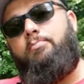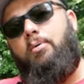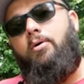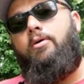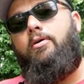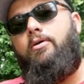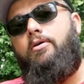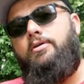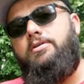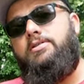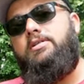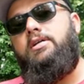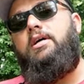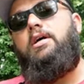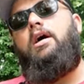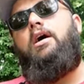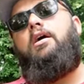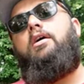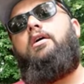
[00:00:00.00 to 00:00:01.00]
paws
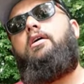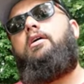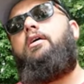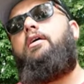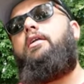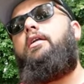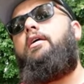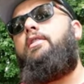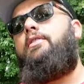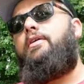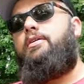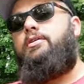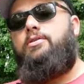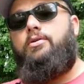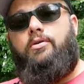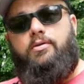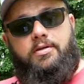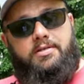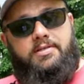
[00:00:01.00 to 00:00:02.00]
on the
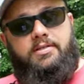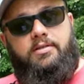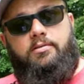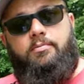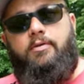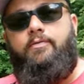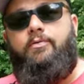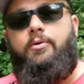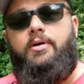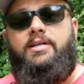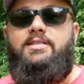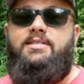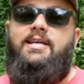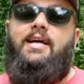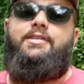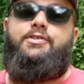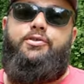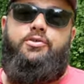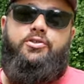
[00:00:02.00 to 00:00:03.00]
door sill before he
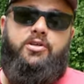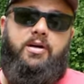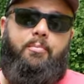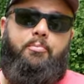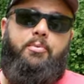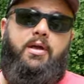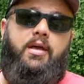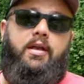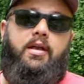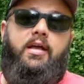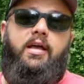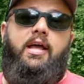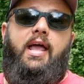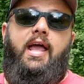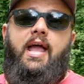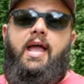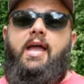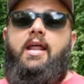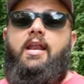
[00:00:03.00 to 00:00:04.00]
decides to jump in
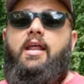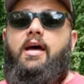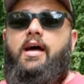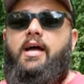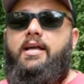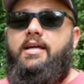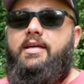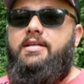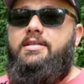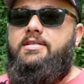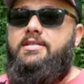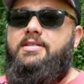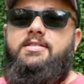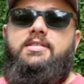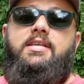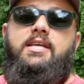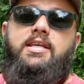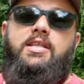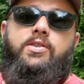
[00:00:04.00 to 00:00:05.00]
and I can
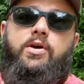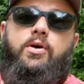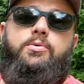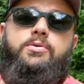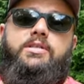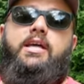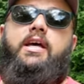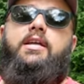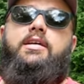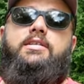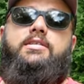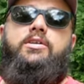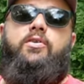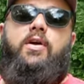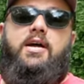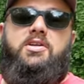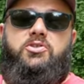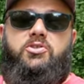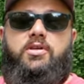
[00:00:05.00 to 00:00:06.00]
just see those getting
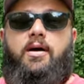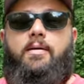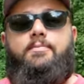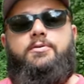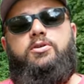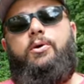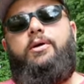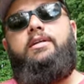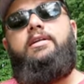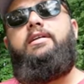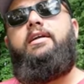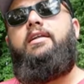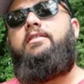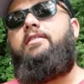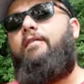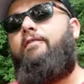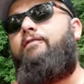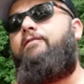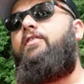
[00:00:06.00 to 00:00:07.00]
scratched up. So I did
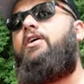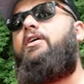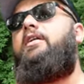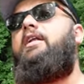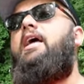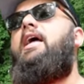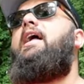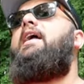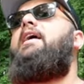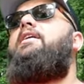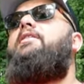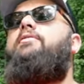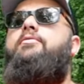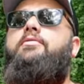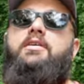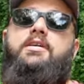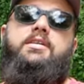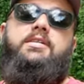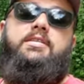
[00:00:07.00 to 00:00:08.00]
get the front and
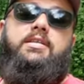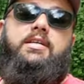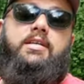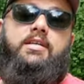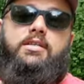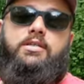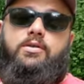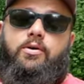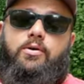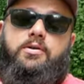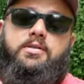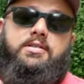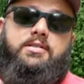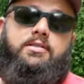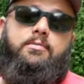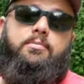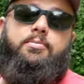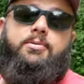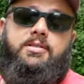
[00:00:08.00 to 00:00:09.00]
rear seat door
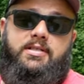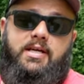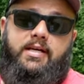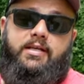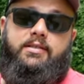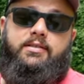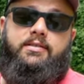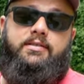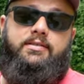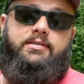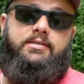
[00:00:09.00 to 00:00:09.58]
sill protectors.